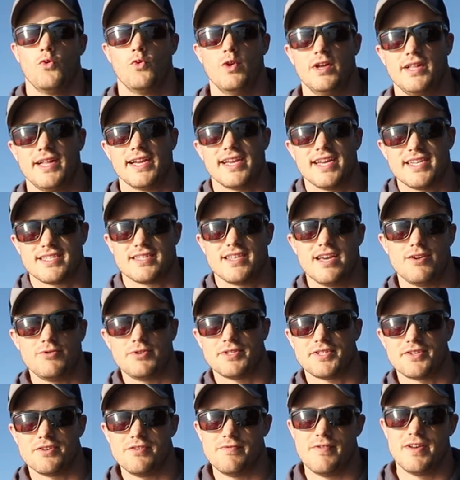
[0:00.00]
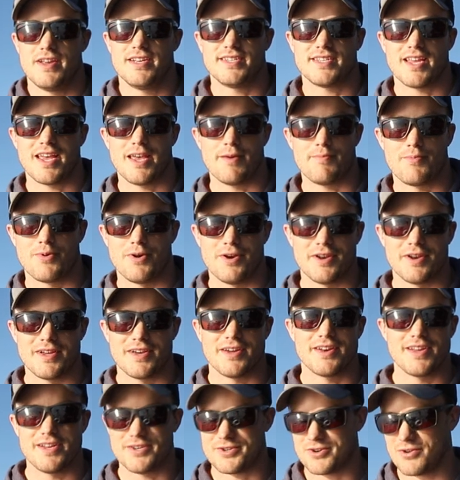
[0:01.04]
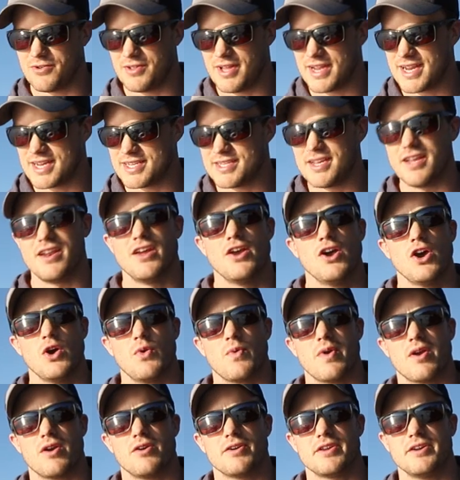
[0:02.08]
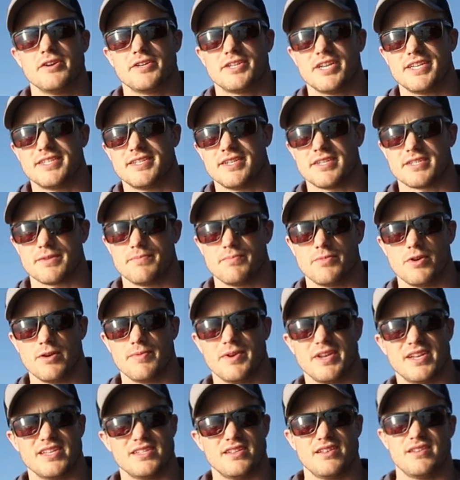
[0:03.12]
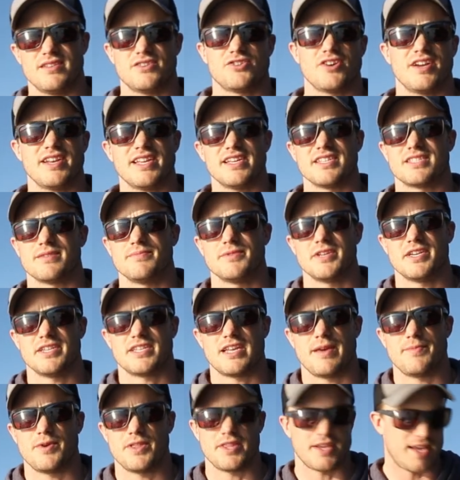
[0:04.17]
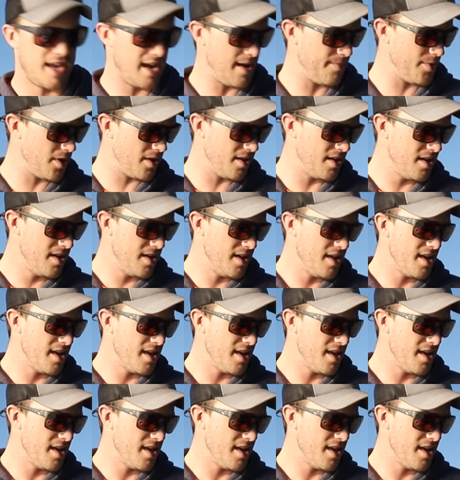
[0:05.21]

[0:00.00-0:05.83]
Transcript: Well, I guess that will serve as a pretty good intro. Like I said, we are out here chasing some burbot, trying to get some daytime on the camera.